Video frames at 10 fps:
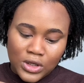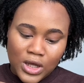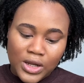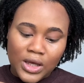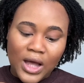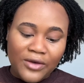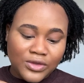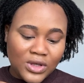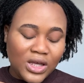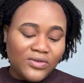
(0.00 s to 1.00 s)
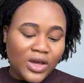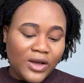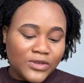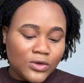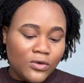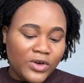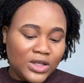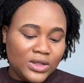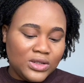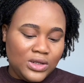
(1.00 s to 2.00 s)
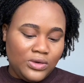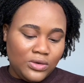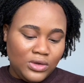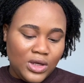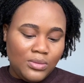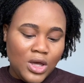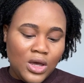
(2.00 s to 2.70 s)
and if I have to go over it a second time,